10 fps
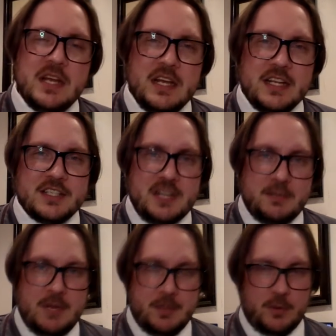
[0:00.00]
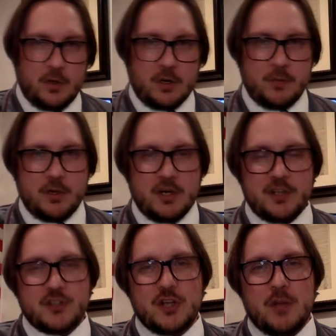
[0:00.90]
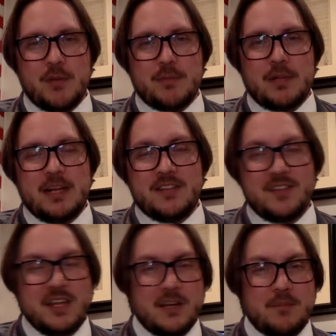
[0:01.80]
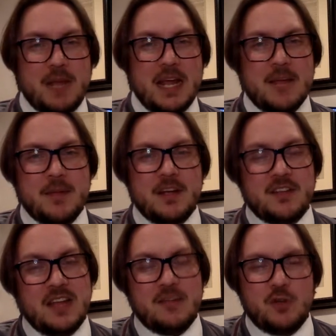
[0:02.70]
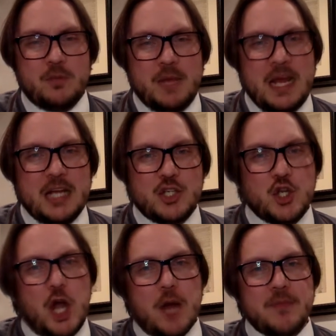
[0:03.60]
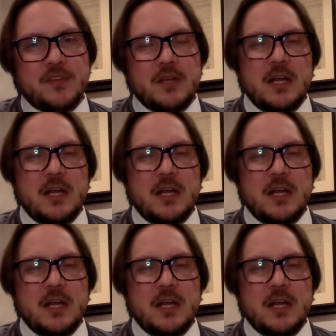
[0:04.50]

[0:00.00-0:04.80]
Instead, people are put on installment plans that they could pay because they have good paying jobs.